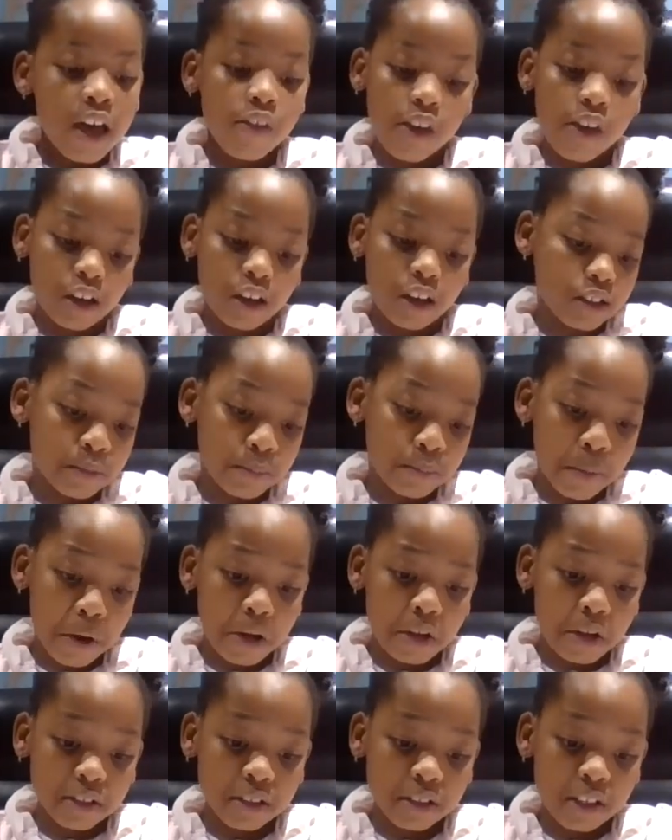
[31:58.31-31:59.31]
they're
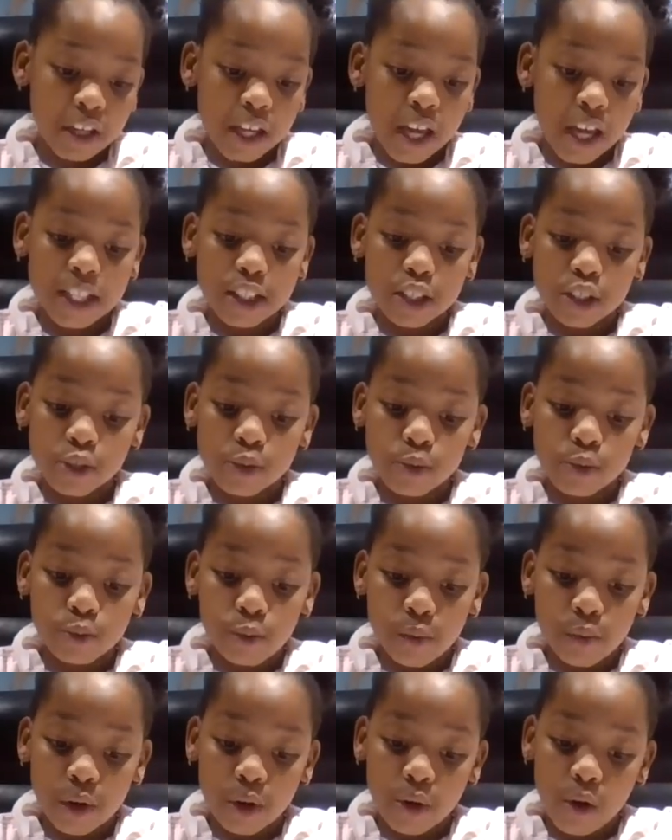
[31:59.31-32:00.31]
experiencing at
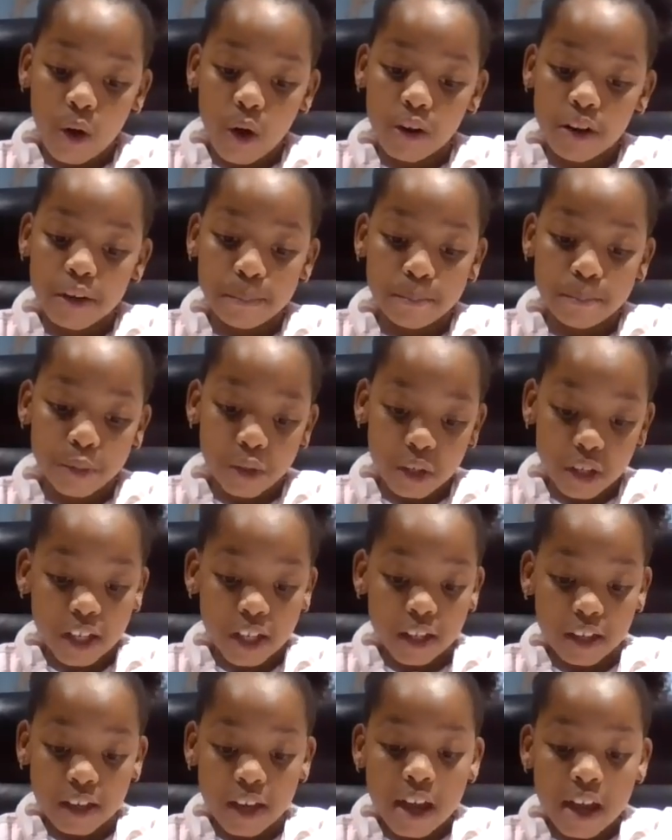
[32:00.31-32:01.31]
school regarding
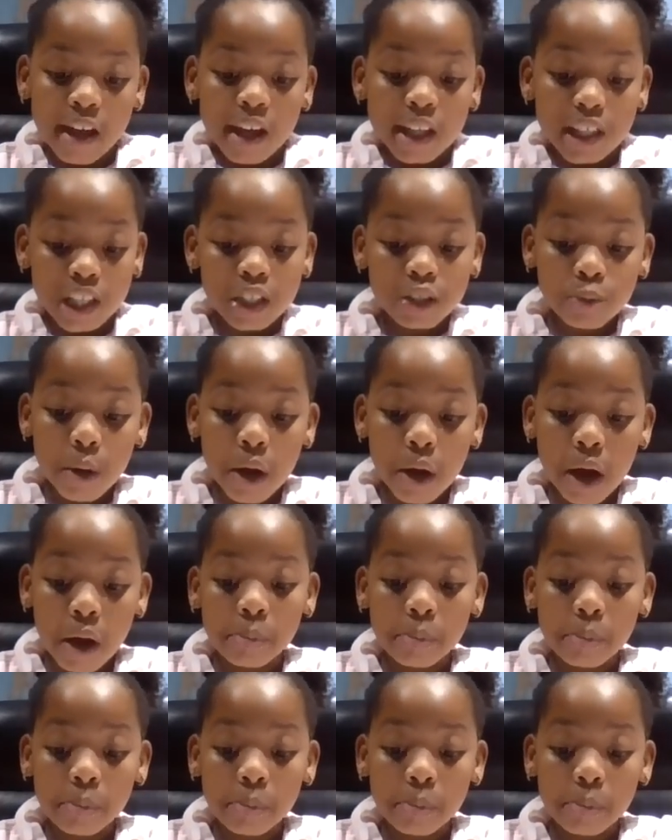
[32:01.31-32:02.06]
bullying. This will